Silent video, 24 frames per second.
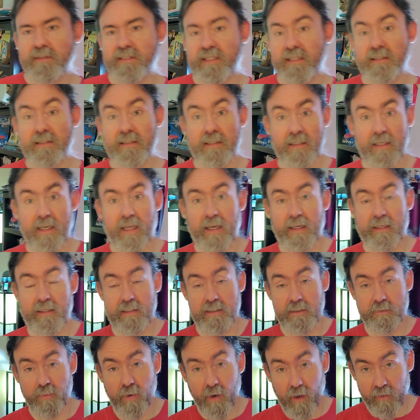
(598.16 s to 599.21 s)
since the
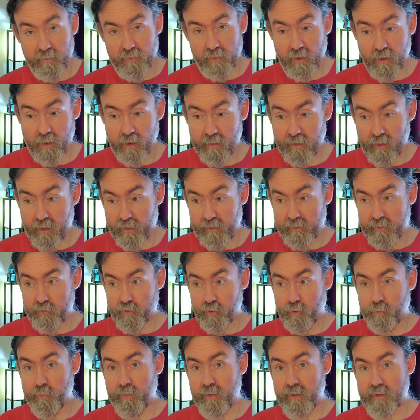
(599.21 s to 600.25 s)
90s, part of an online
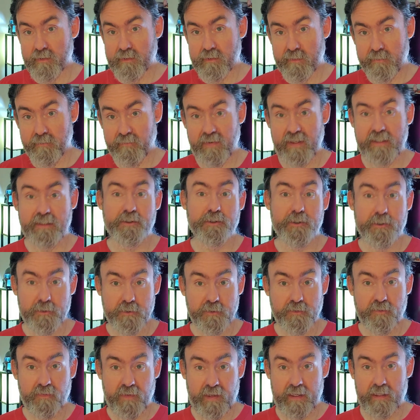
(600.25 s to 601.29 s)
group that's
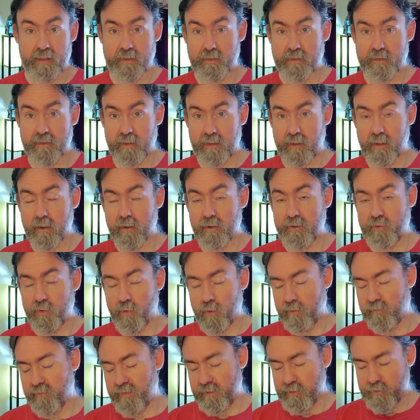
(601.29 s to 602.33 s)
Avengers fans, like
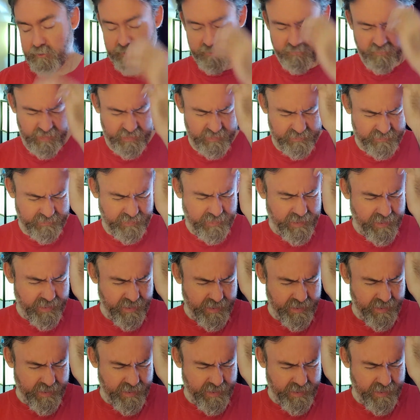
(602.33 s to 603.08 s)
hardcore Avengers fans.